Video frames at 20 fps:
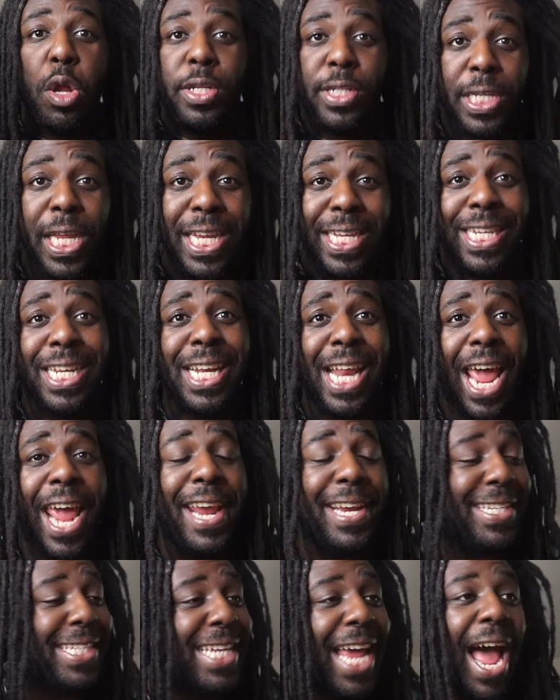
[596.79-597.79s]
to
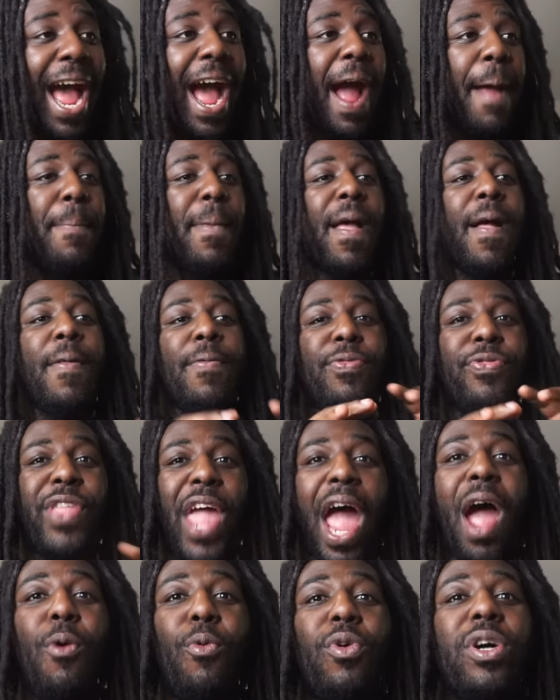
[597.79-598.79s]
today's time.
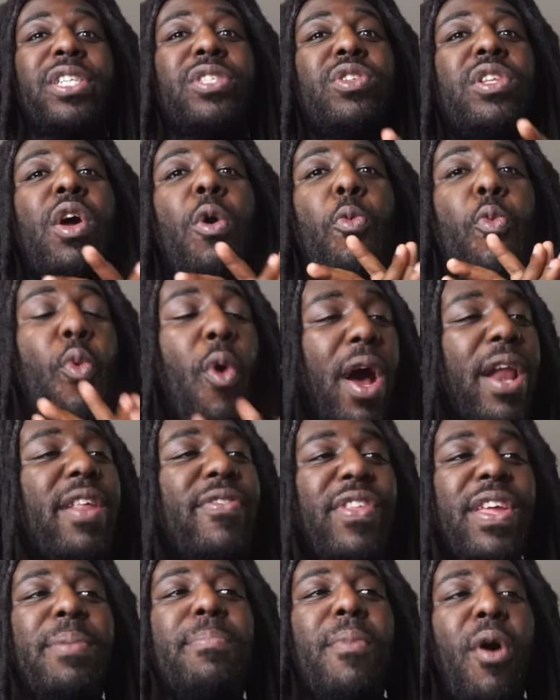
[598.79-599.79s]
That was the one
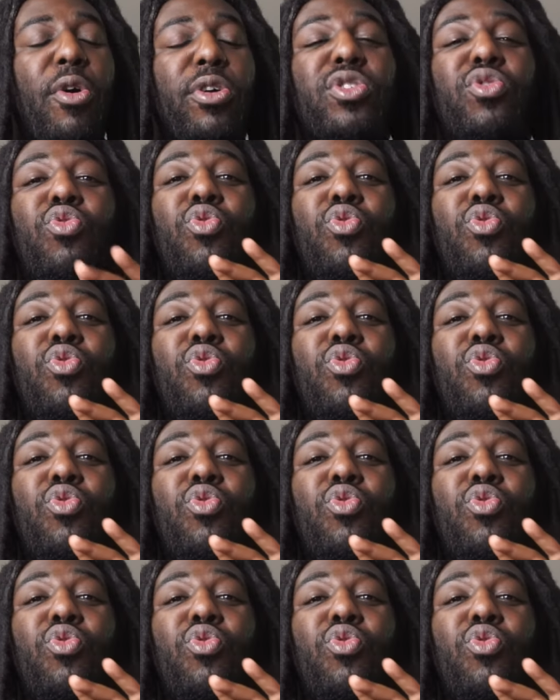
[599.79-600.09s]
of the most